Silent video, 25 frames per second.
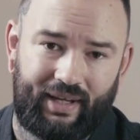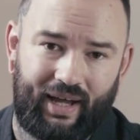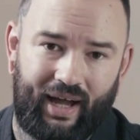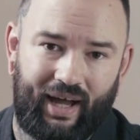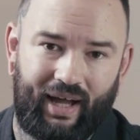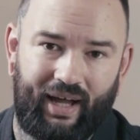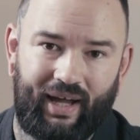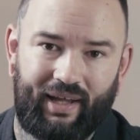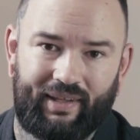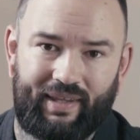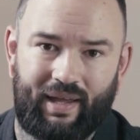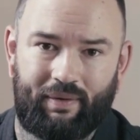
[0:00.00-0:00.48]

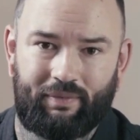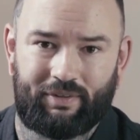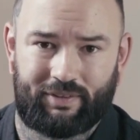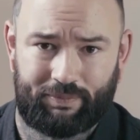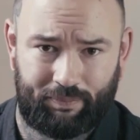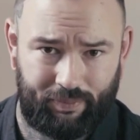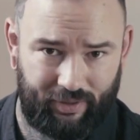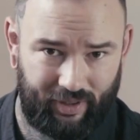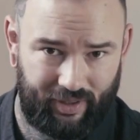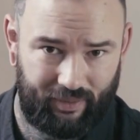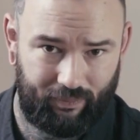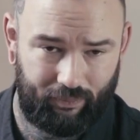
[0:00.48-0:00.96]
that was
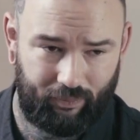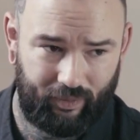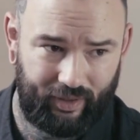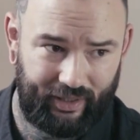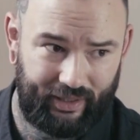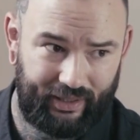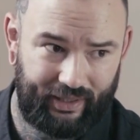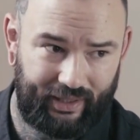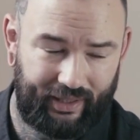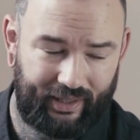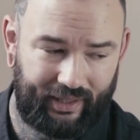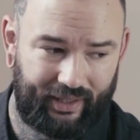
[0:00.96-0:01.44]
pretty
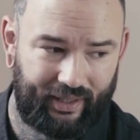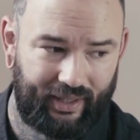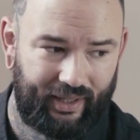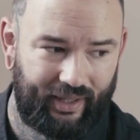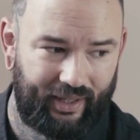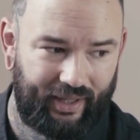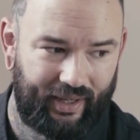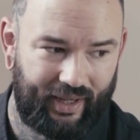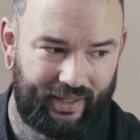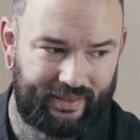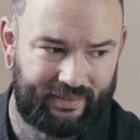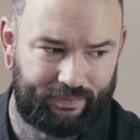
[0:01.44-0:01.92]
weak,
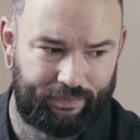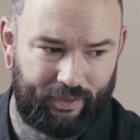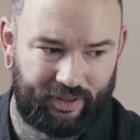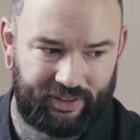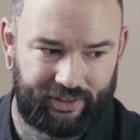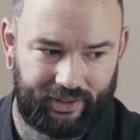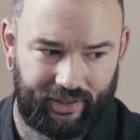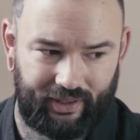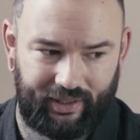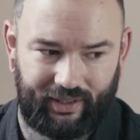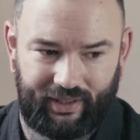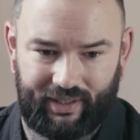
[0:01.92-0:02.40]

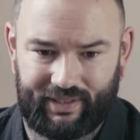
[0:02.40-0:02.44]
especially